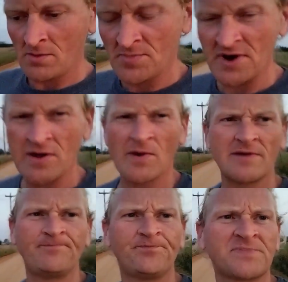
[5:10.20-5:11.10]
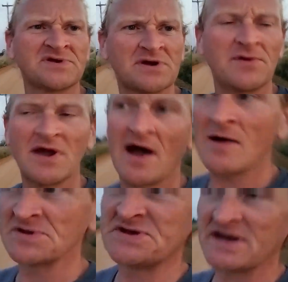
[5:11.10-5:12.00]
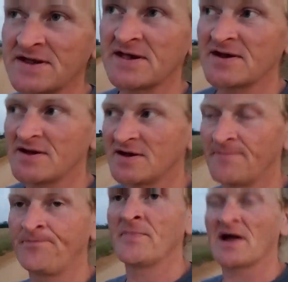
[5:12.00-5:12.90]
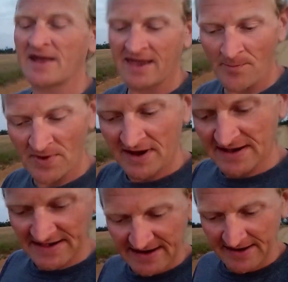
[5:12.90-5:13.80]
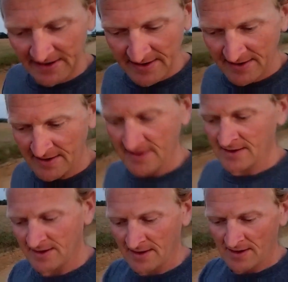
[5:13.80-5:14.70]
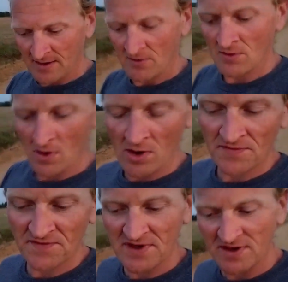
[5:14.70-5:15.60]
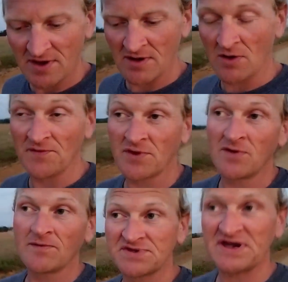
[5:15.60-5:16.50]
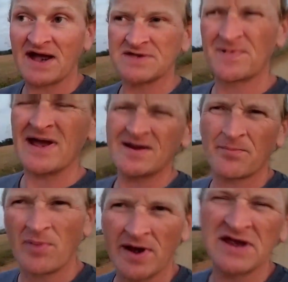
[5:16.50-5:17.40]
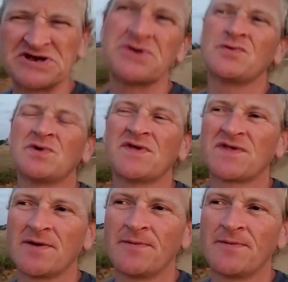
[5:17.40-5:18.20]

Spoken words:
But anyway, so yeah, I was saying that I kept it clean on the Google sites, but I had an issue with